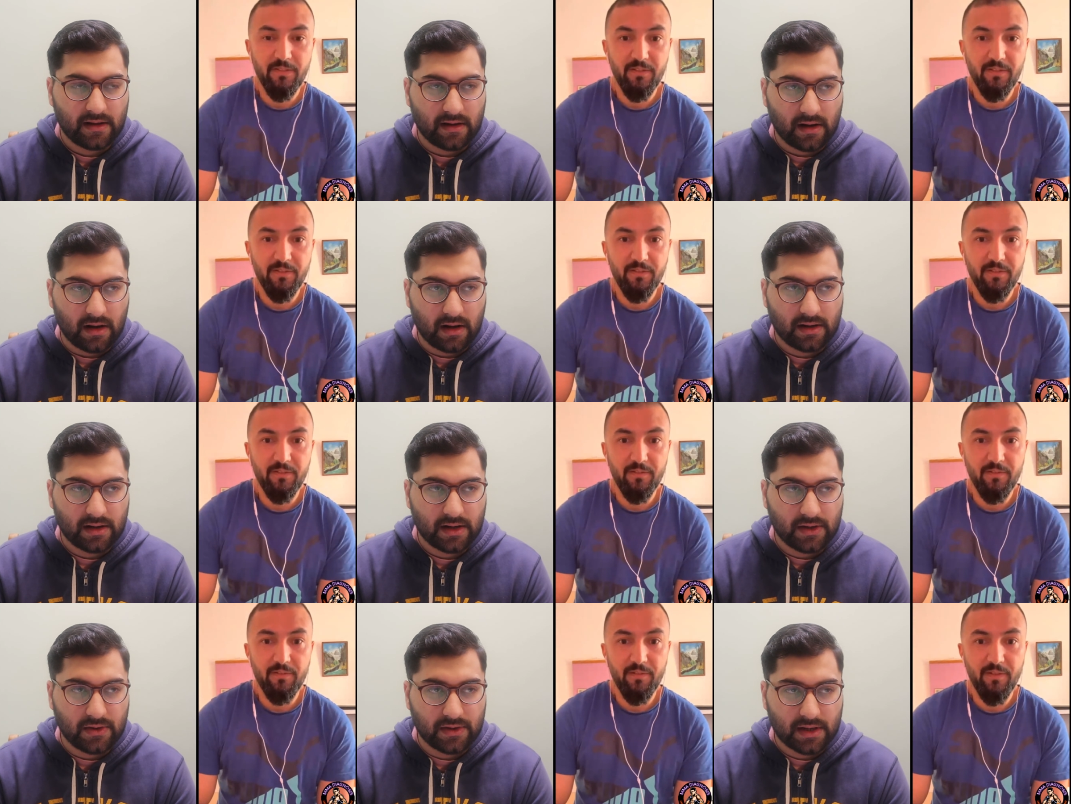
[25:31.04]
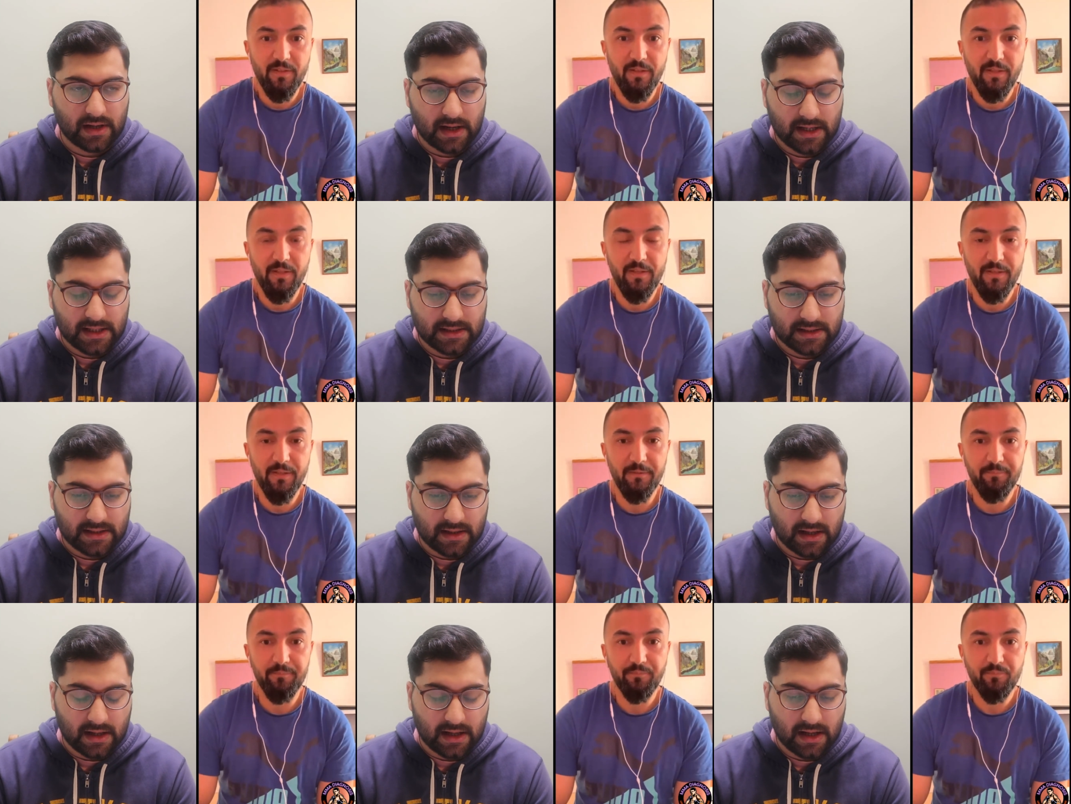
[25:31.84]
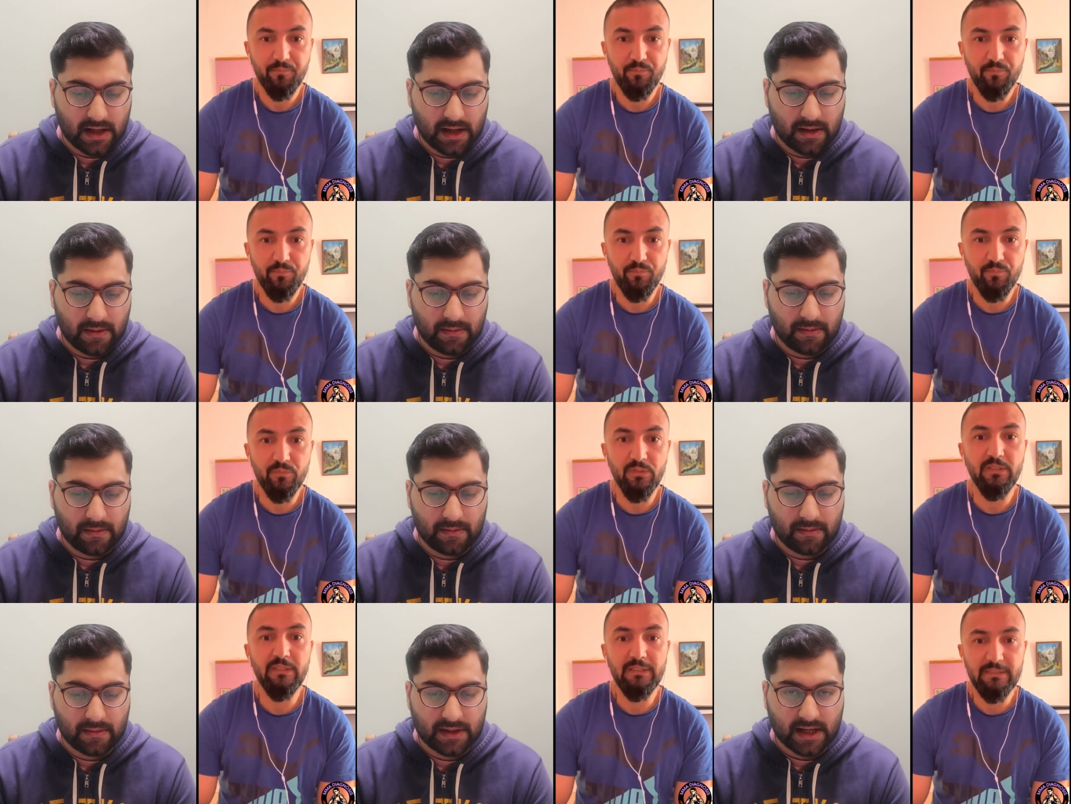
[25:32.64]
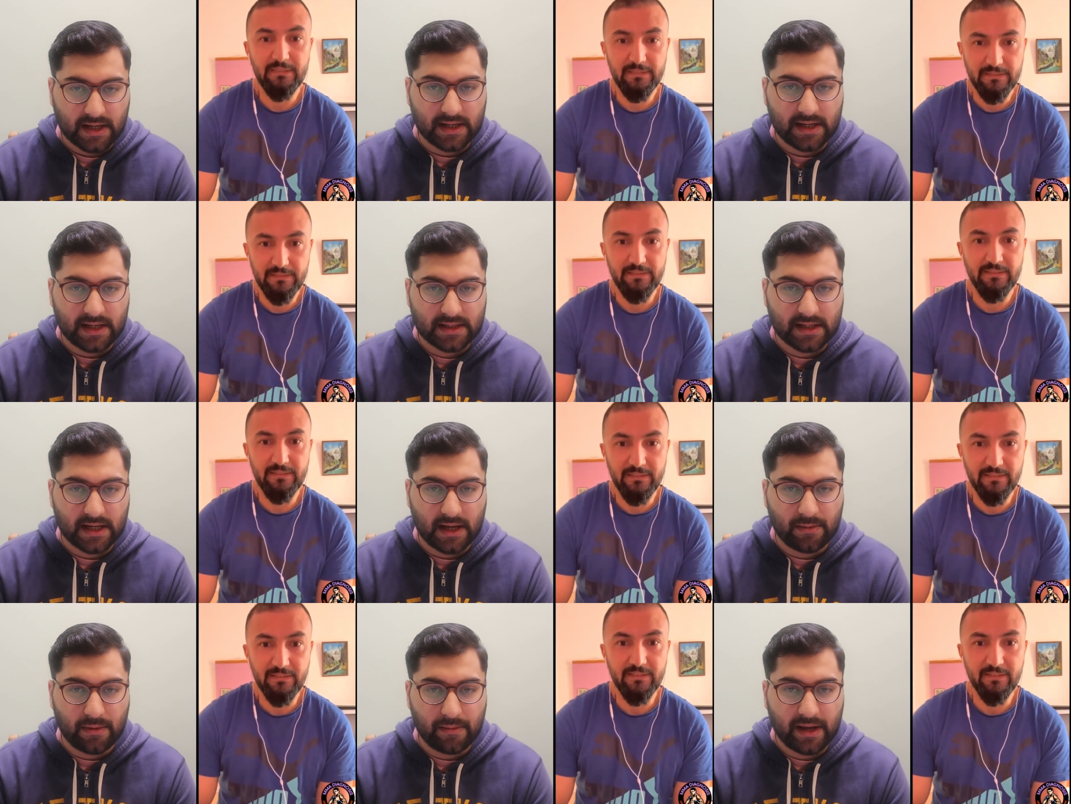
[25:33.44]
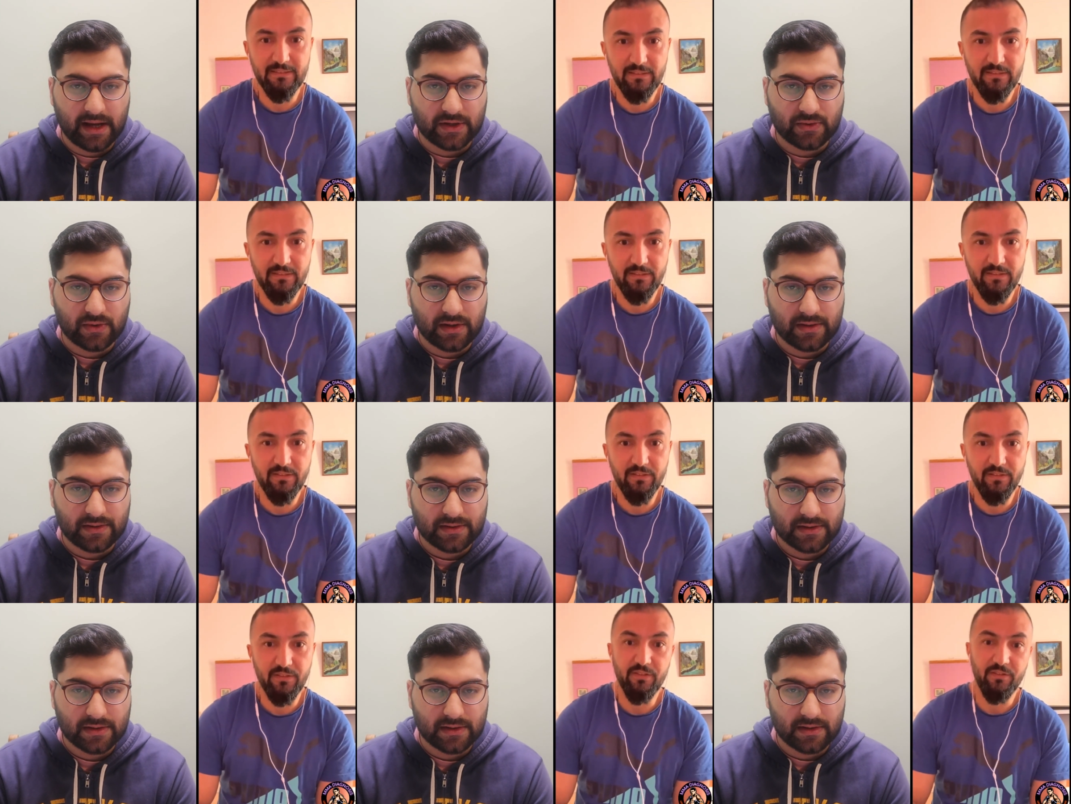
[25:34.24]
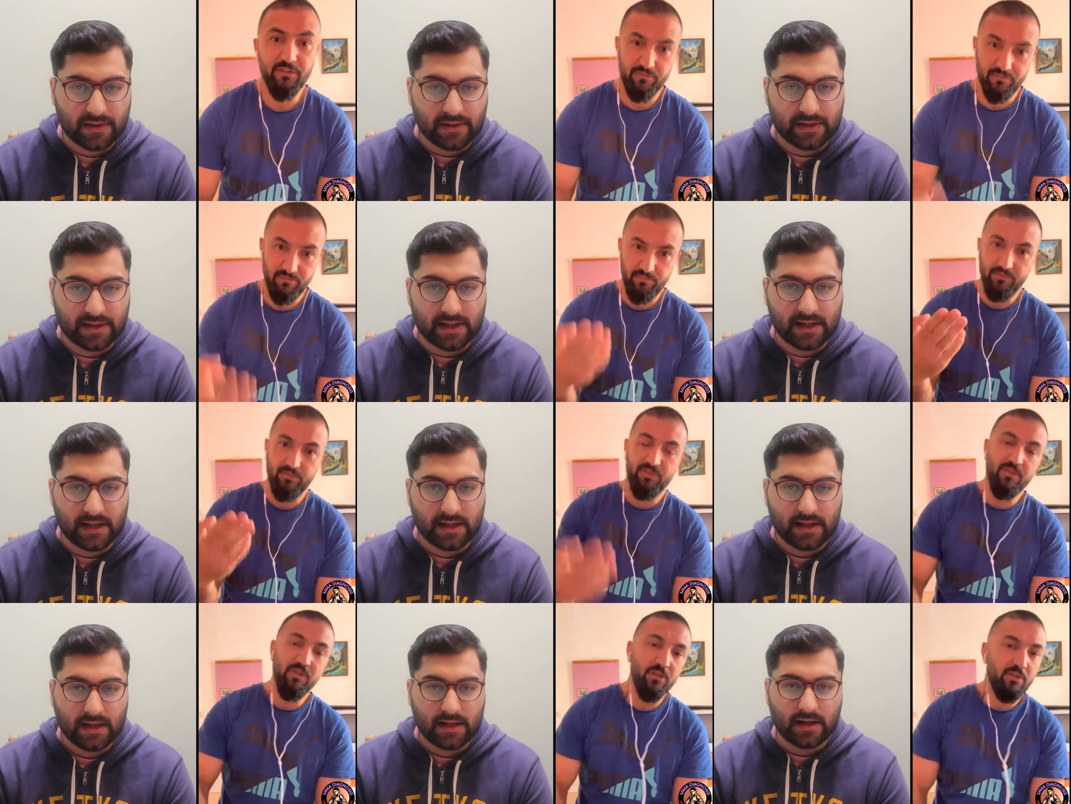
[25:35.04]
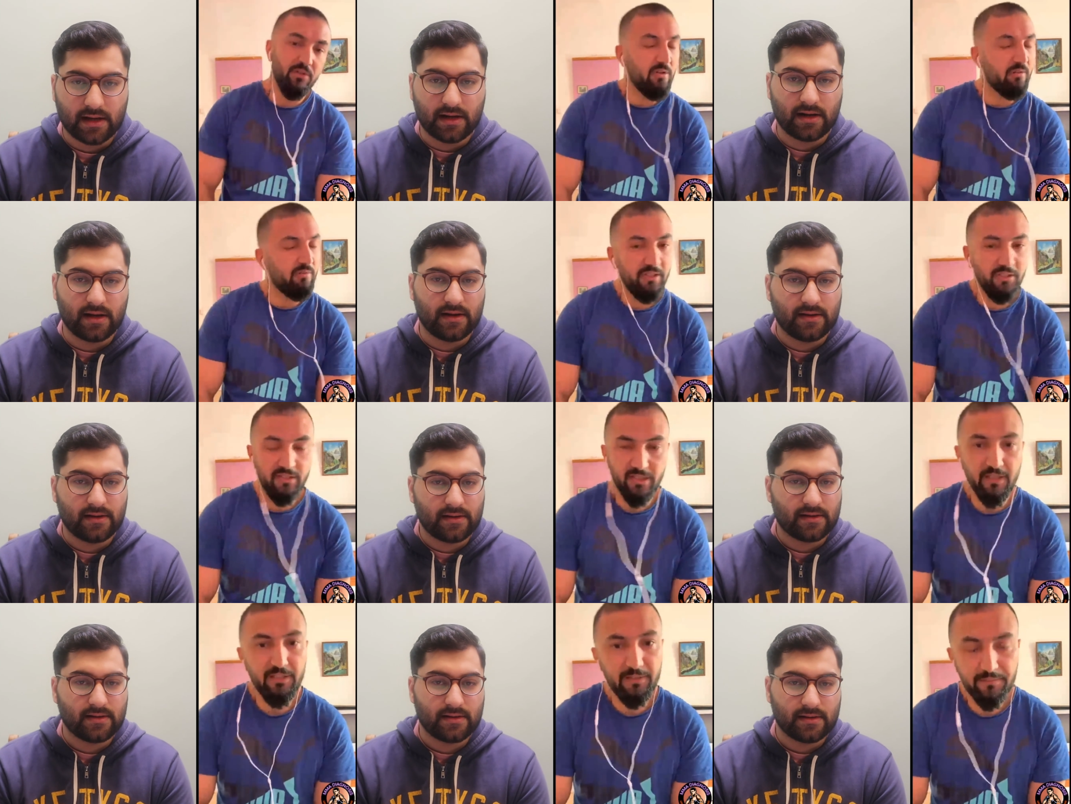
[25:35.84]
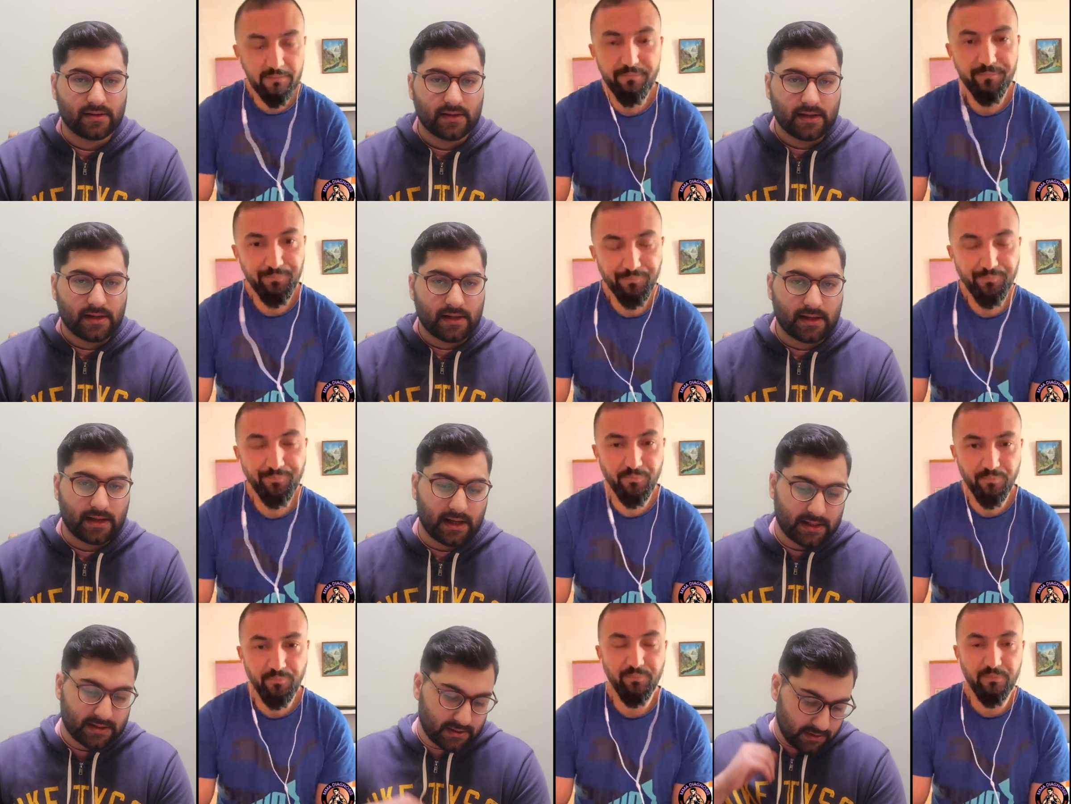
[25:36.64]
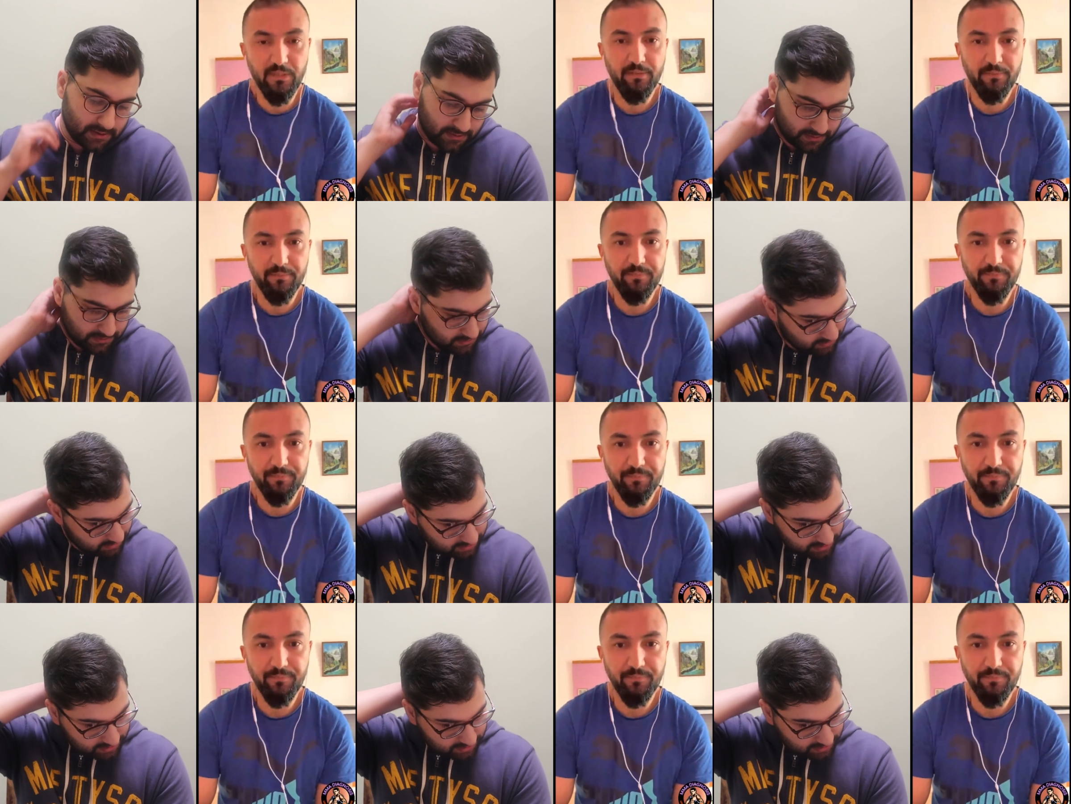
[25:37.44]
Speaker 1: underutilized um, techniques in MMA as well. So you see, you, you are right. Yeah. Yeah. So yeah.